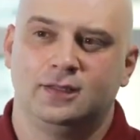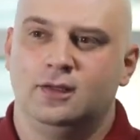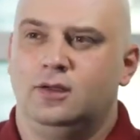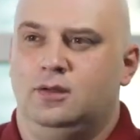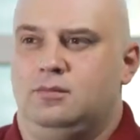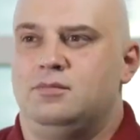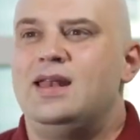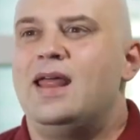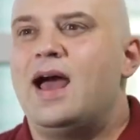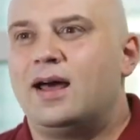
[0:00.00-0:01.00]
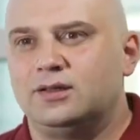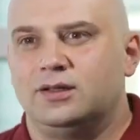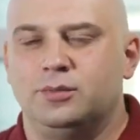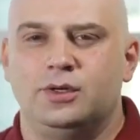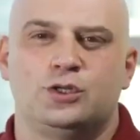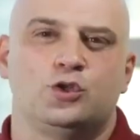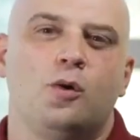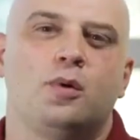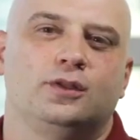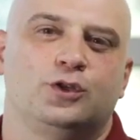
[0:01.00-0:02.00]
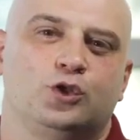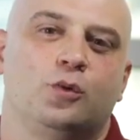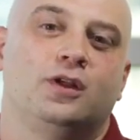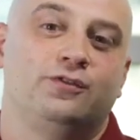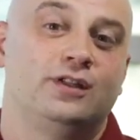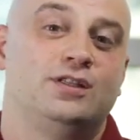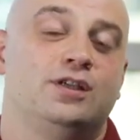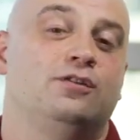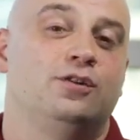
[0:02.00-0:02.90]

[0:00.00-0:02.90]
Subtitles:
Billions of dollars have been raised to fund projects.